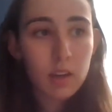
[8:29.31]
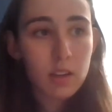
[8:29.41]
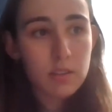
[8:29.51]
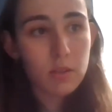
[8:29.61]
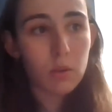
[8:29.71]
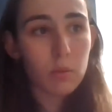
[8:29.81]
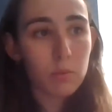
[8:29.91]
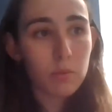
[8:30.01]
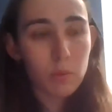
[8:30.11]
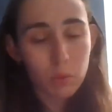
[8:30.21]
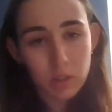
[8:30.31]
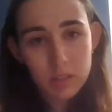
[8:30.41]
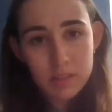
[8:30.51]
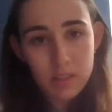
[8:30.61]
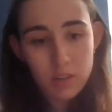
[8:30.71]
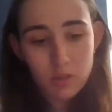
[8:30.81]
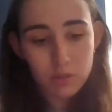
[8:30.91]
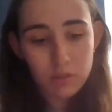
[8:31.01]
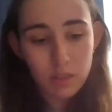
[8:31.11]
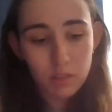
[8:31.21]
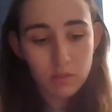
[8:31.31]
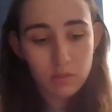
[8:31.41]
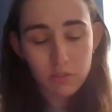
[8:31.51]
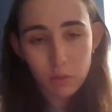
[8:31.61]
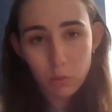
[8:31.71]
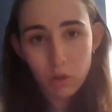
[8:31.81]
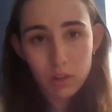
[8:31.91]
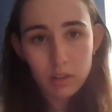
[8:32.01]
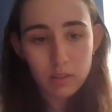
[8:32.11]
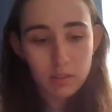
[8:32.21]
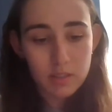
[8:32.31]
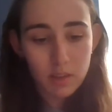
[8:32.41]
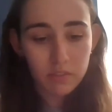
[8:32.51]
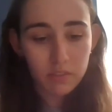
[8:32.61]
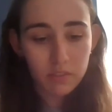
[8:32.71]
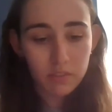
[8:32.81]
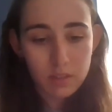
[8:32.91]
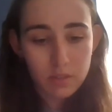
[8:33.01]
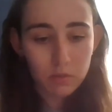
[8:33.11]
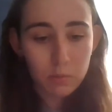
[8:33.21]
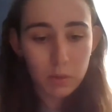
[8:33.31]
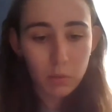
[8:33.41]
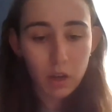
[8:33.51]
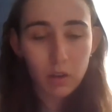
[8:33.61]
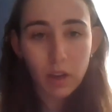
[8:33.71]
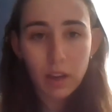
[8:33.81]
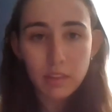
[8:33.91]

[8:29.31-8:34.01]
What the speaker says: So the organizational skills, for one, definitely has served me well.